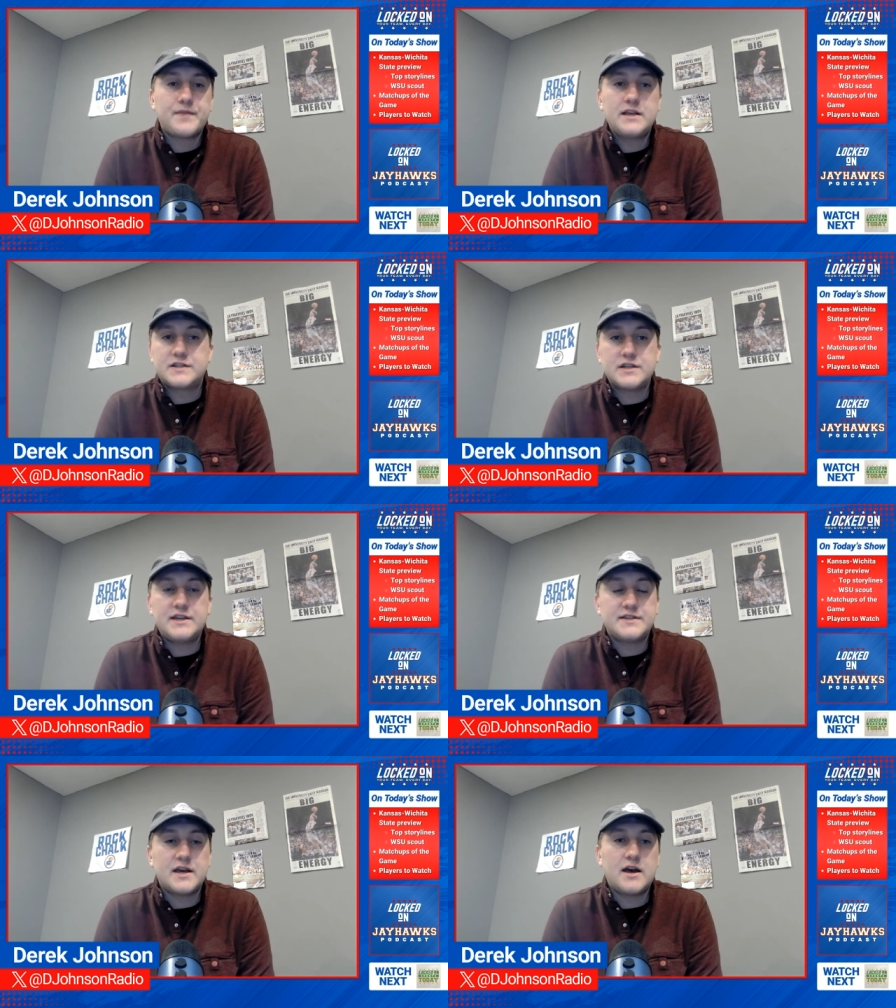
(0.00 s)
He's,
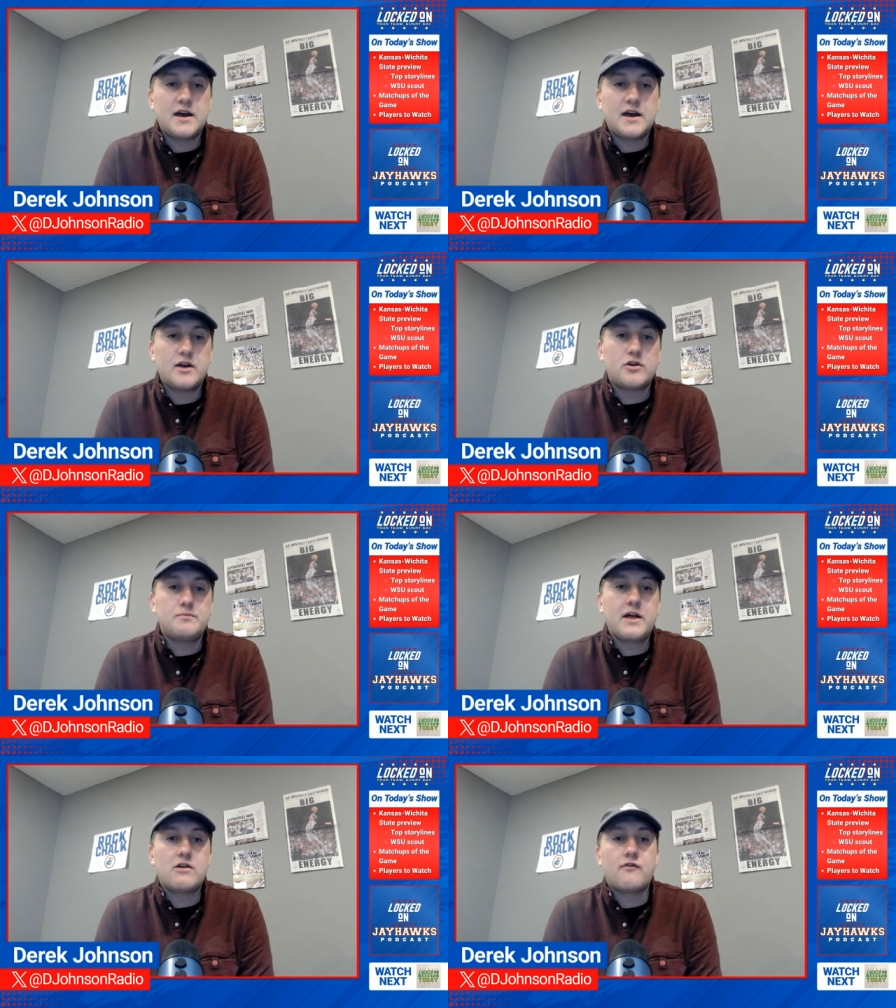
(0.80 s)
he's a, a good
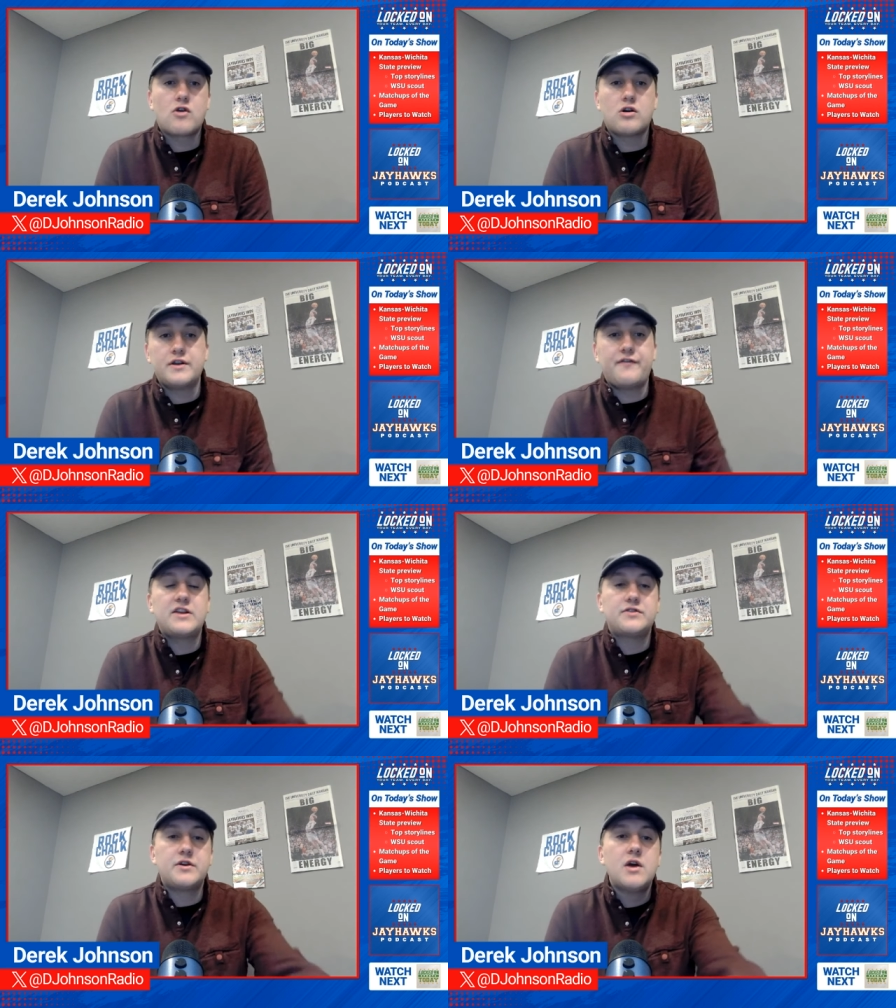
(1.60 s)
player overall, good
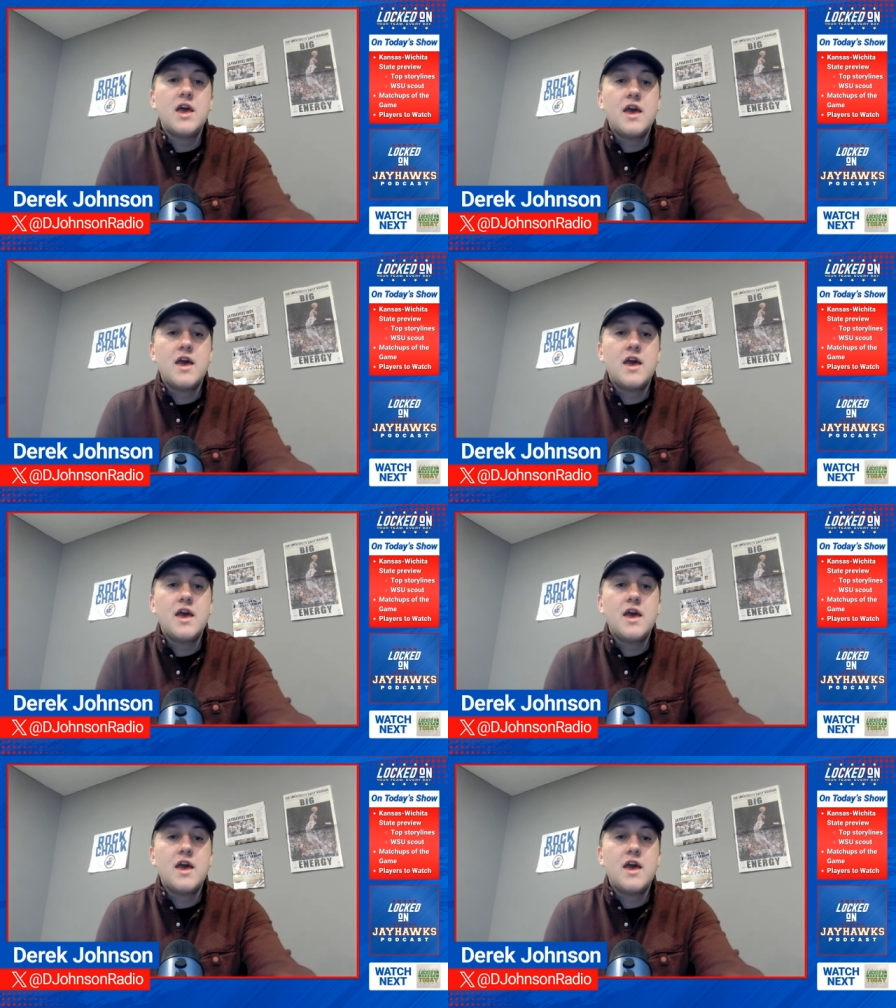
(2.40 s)
defender too.